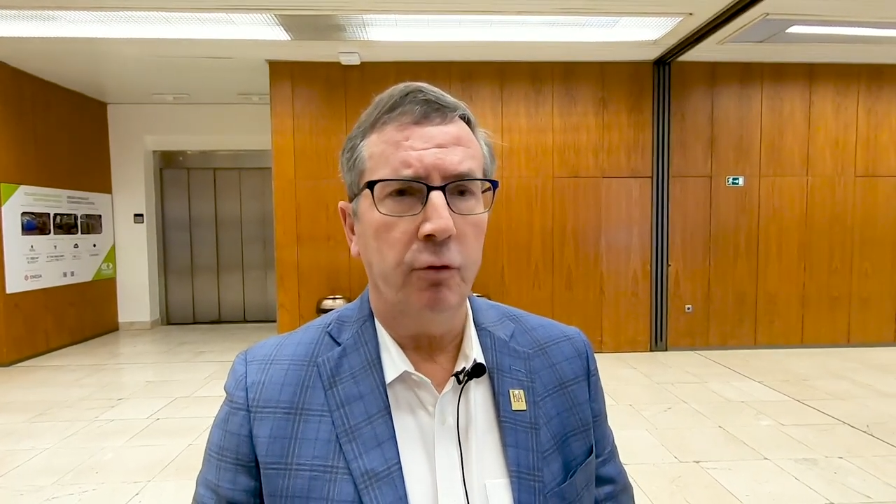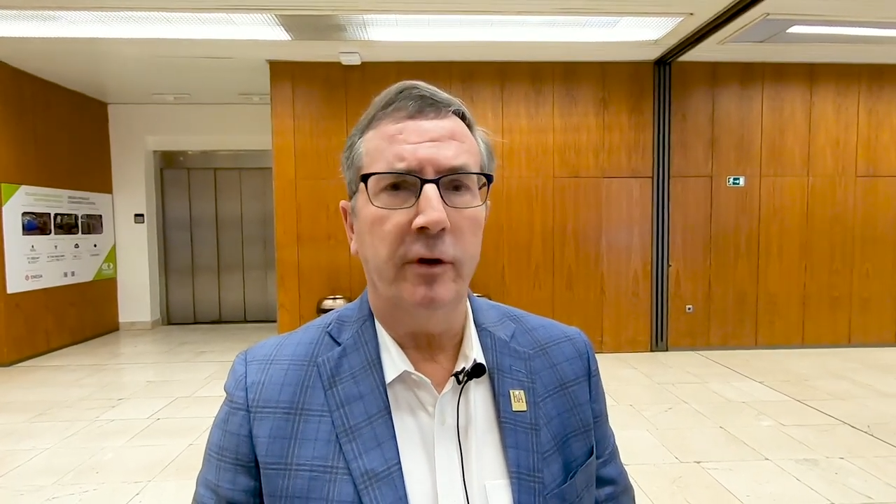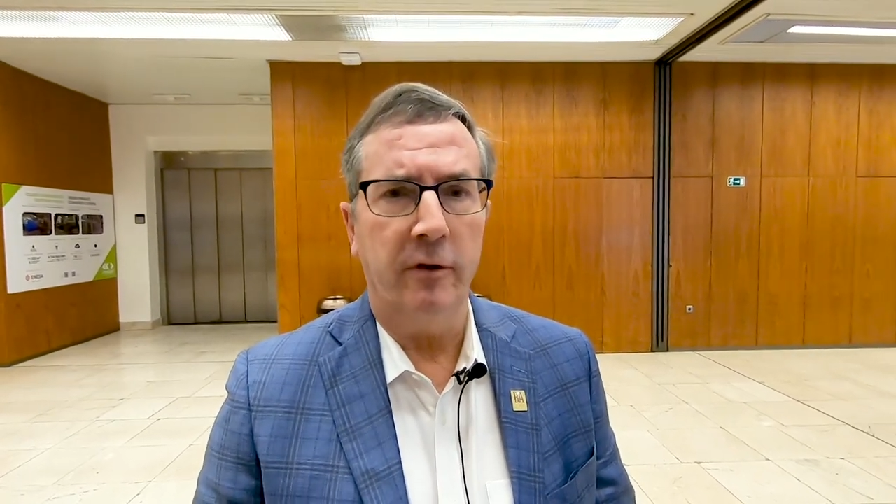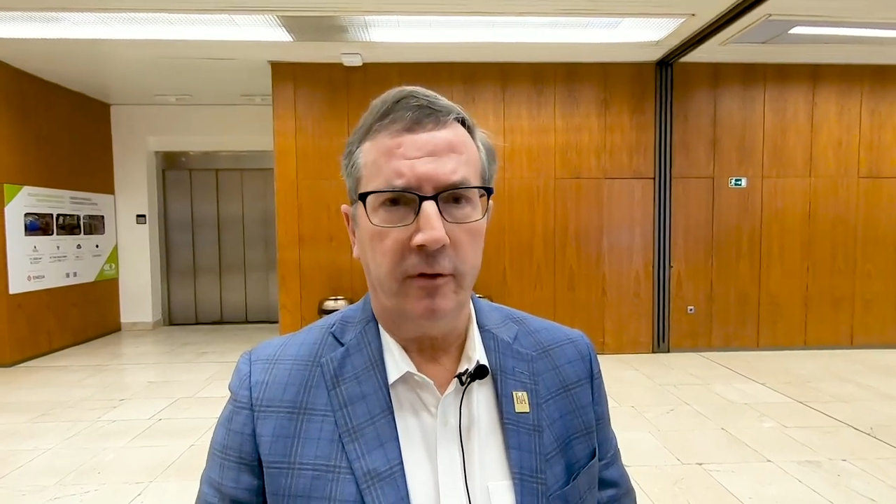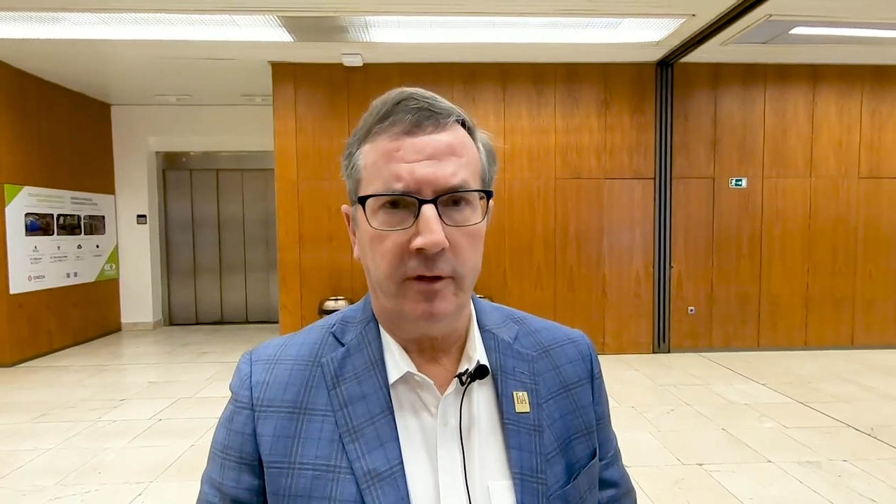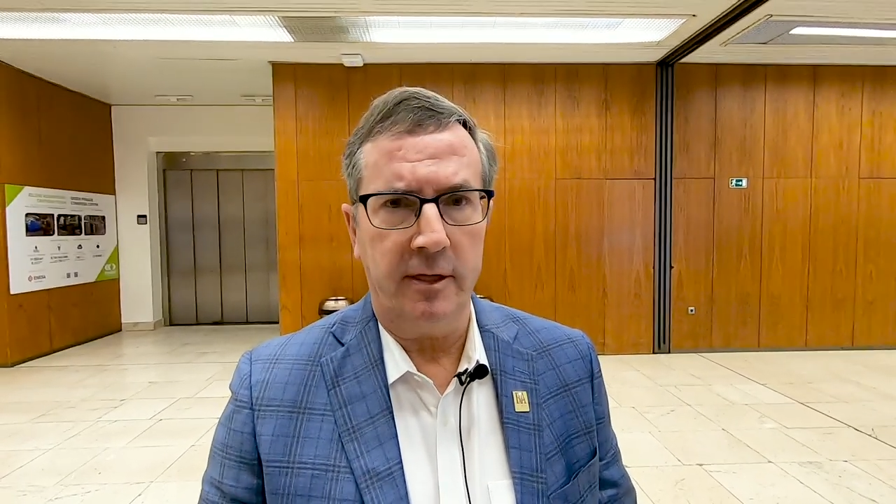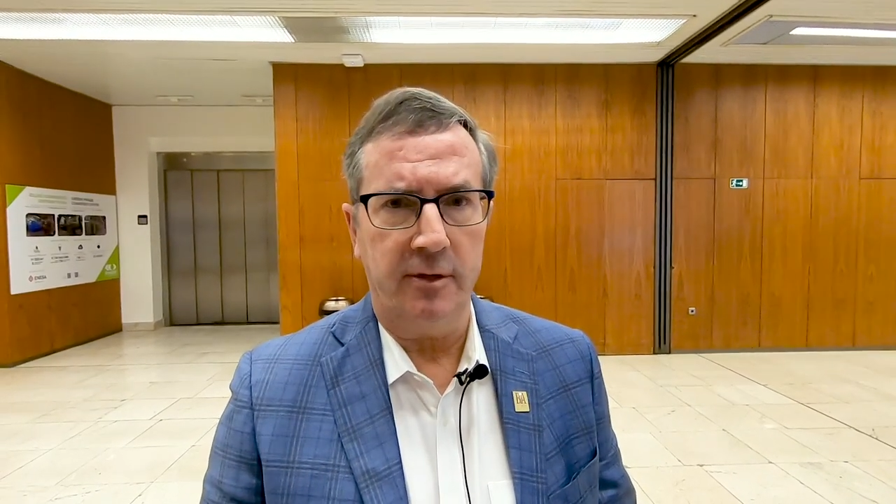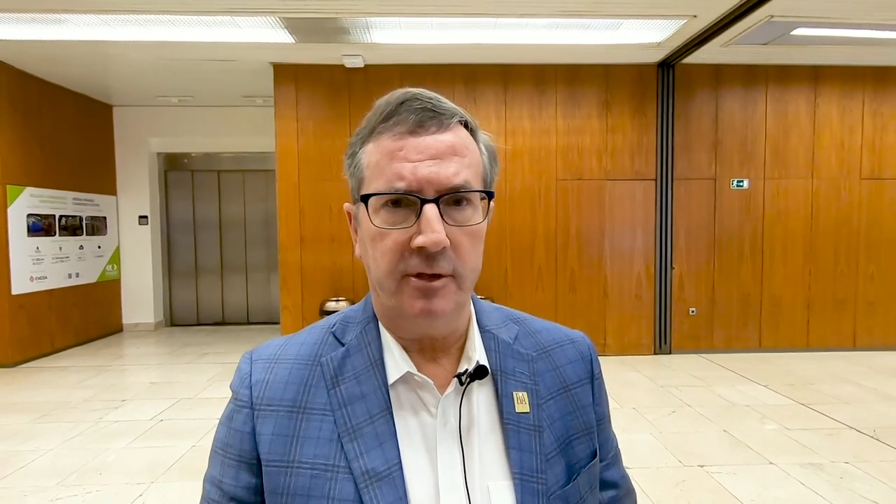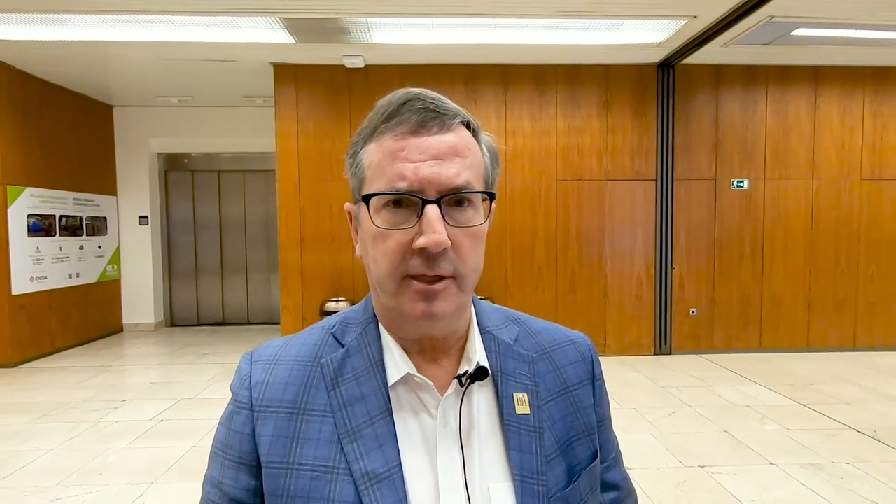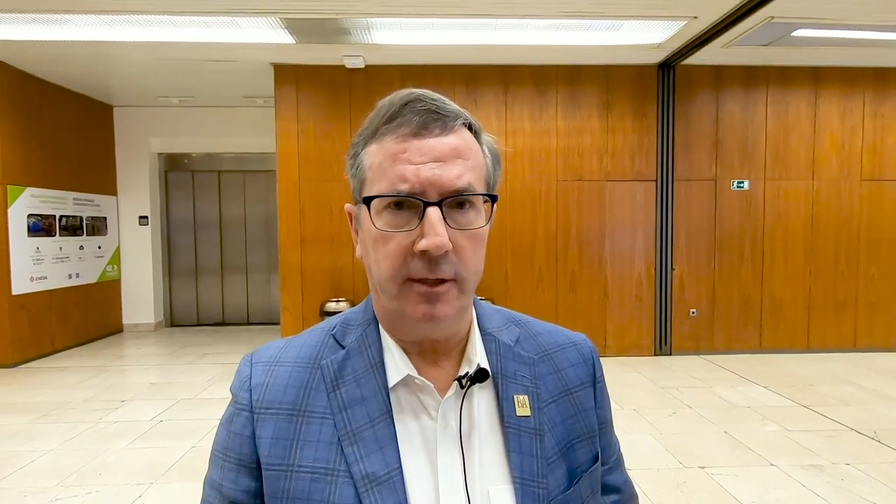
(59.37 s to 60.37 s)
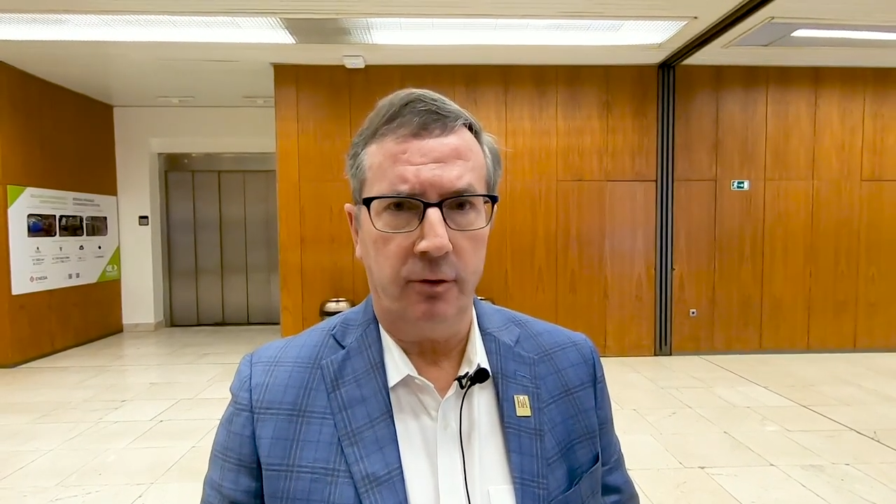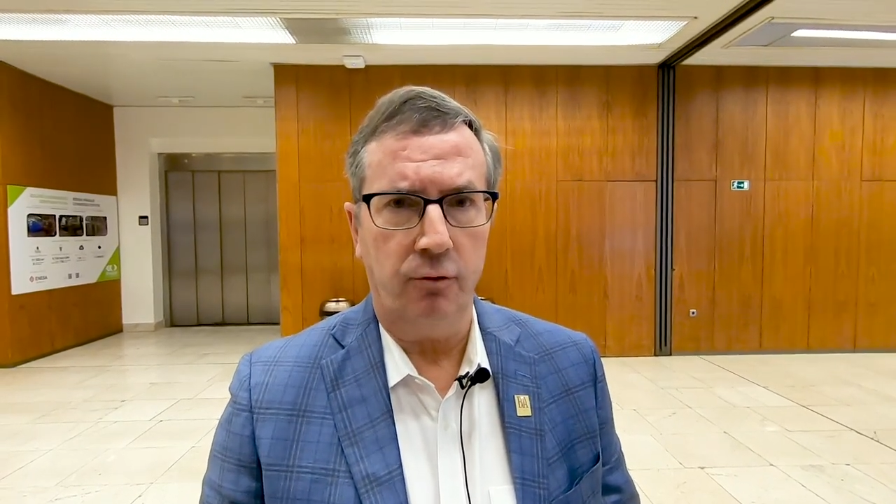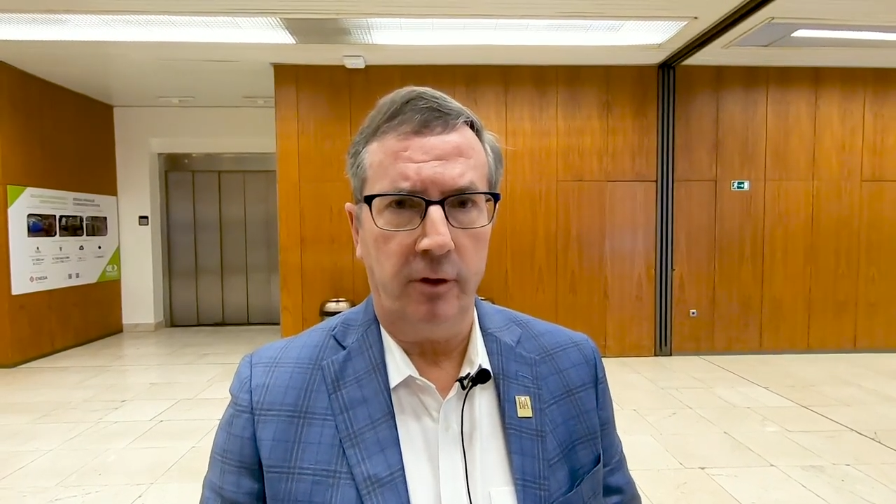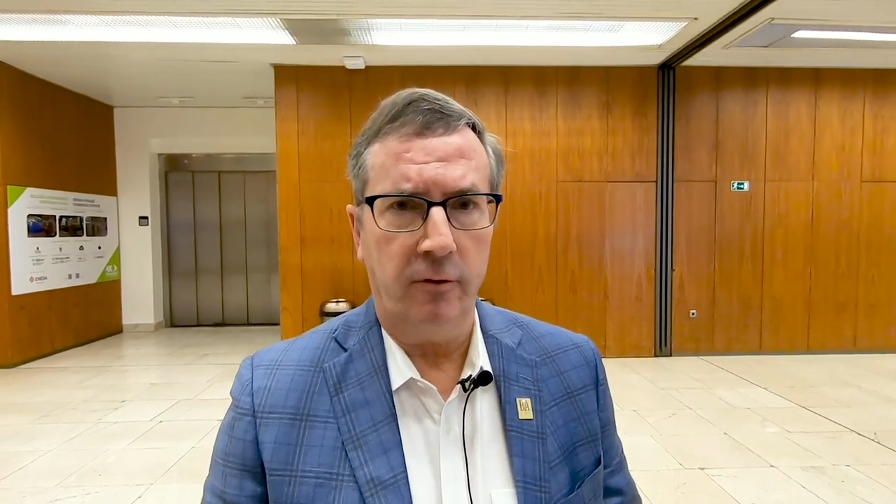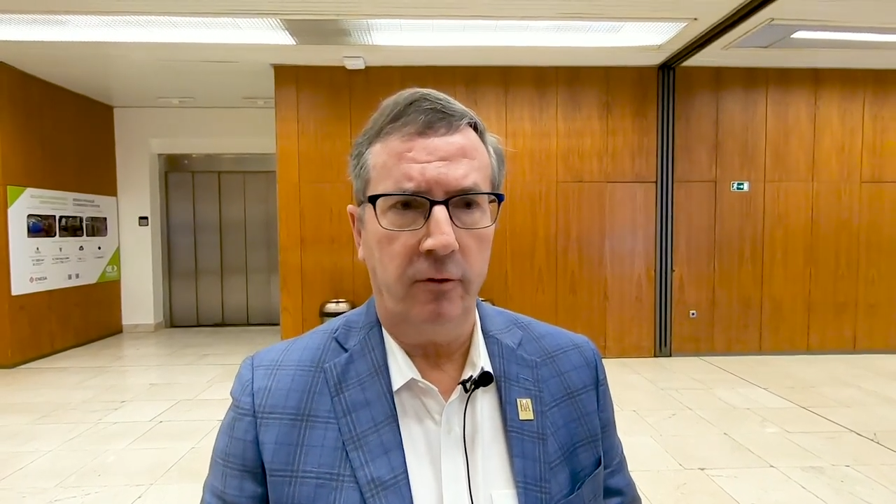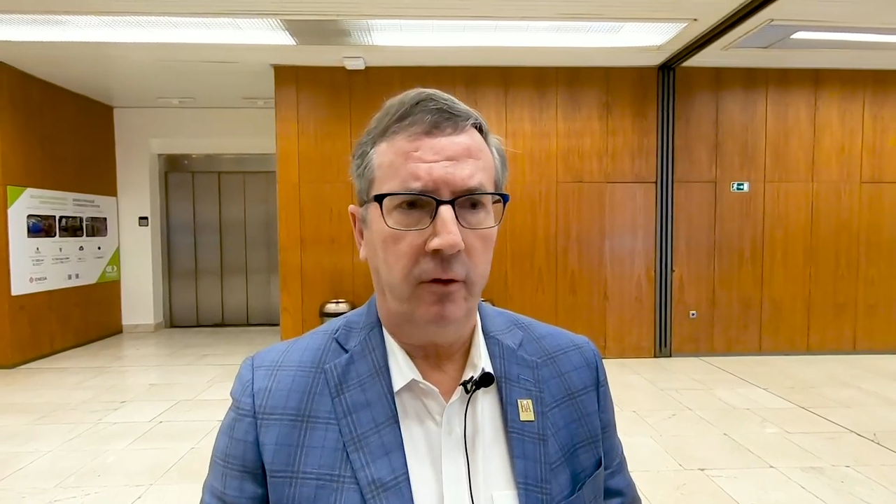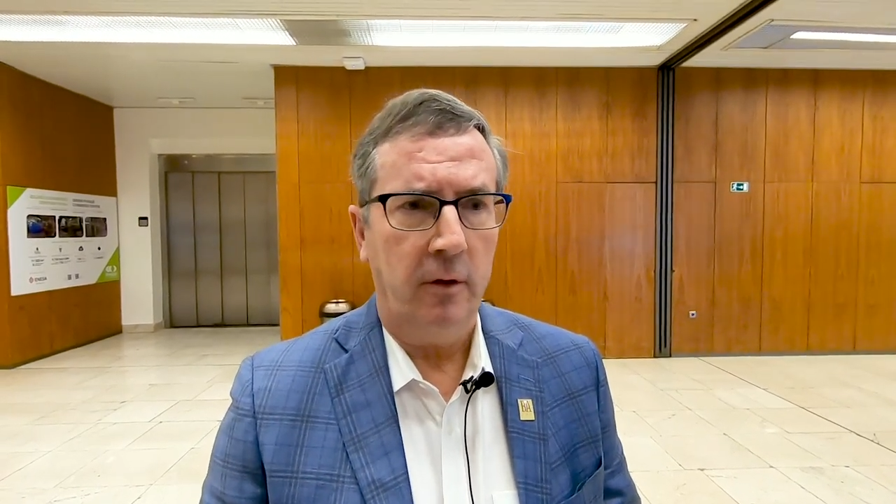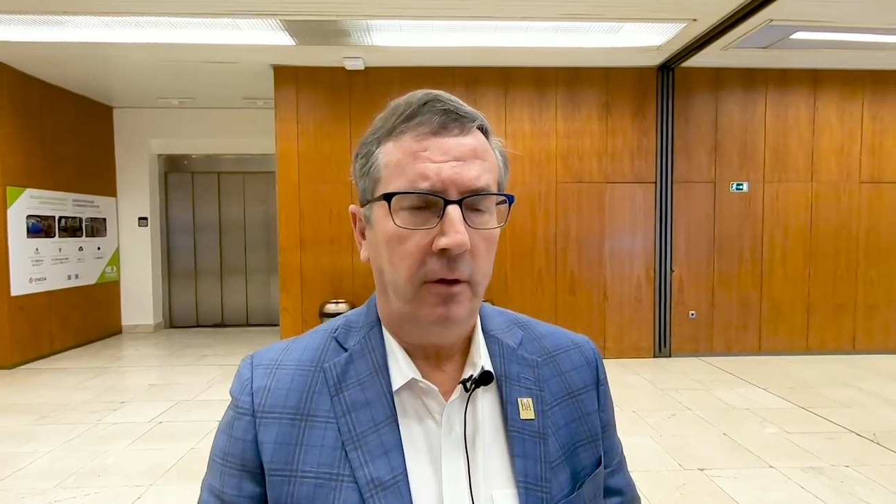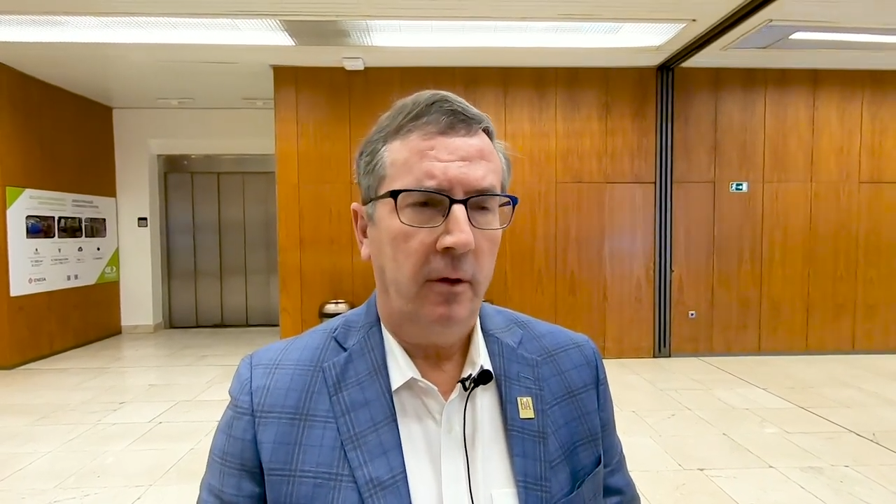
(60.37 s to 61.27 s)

breweries continues to increase.